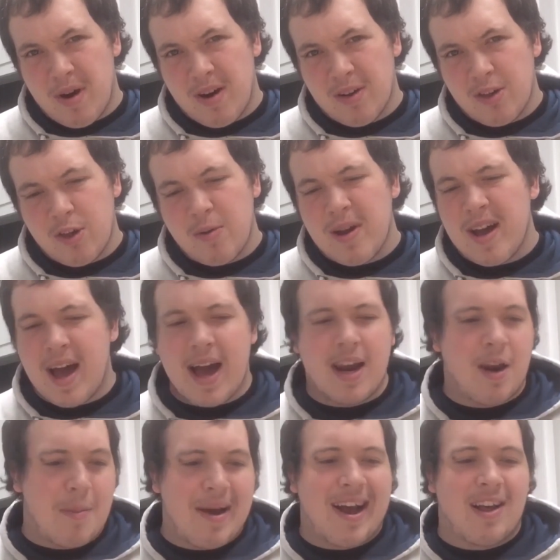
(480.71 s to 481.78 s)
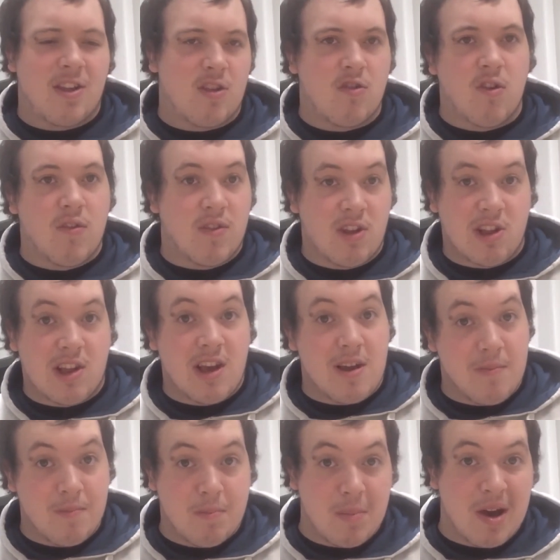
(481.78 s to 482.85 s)
part to it, and the pasta,
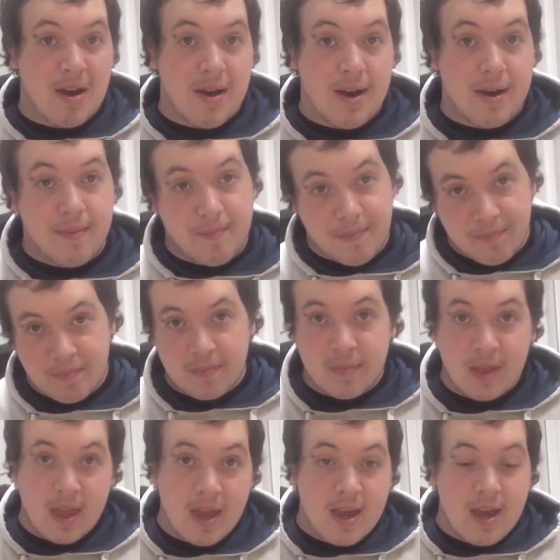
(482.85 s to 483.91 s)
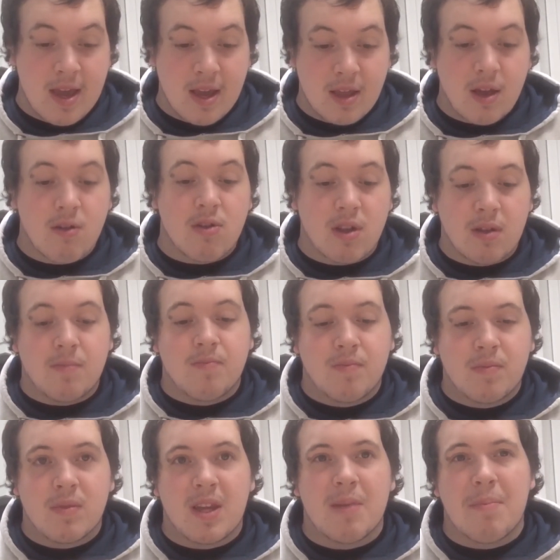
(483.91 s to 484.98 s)
obviously. But um, those are
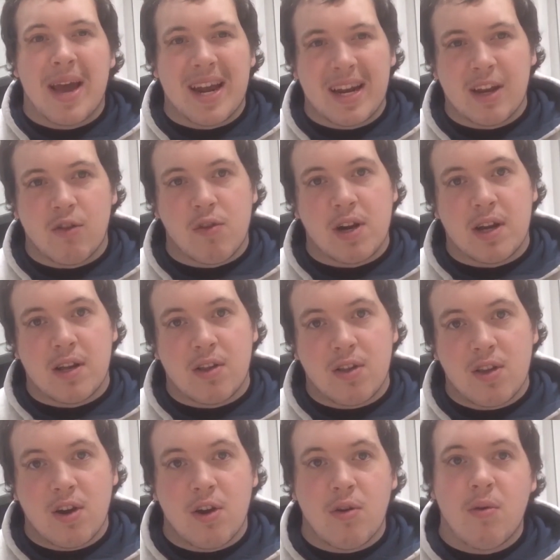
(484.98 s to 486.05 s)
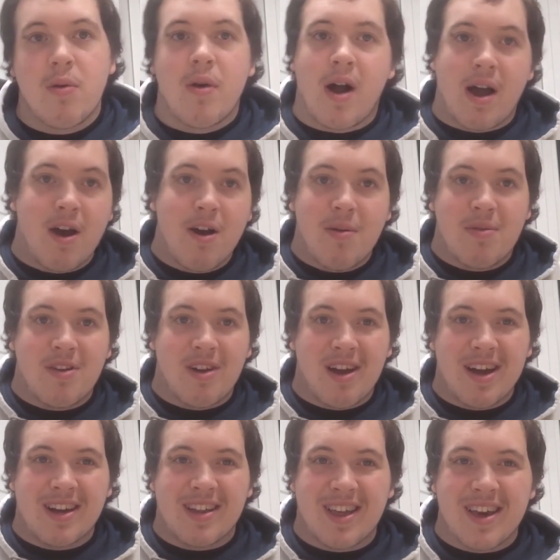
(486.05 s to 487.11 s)
the main ingredients. So I hope you
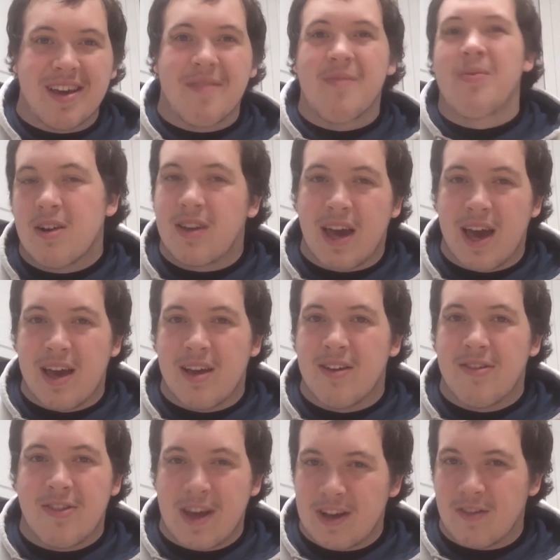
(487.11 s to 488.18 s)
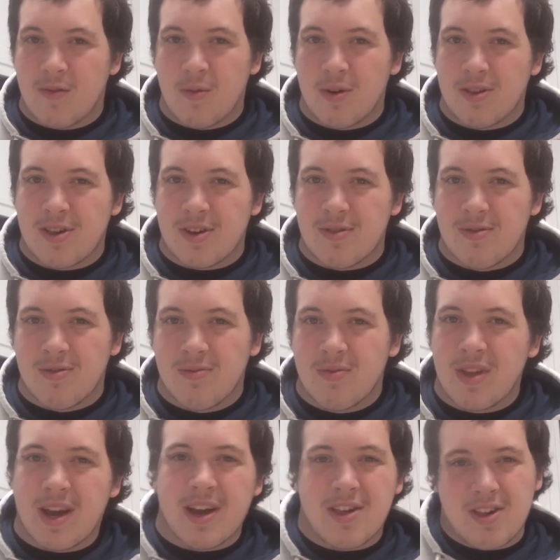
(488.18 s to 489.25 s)
liked it. Okay, thanks for watching
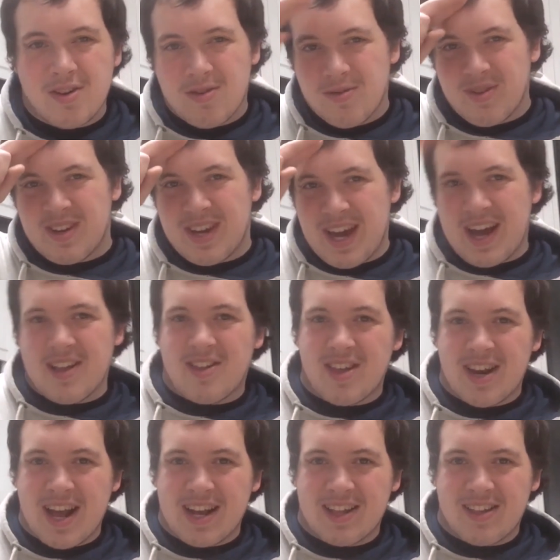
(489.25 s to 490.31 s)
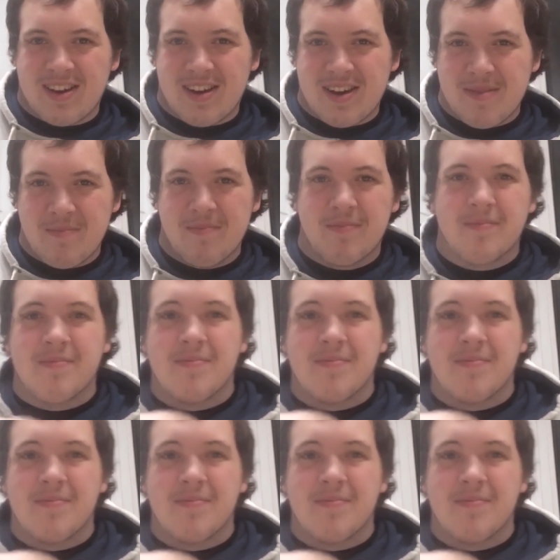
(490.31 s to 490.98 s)
all. I shall catch you next time.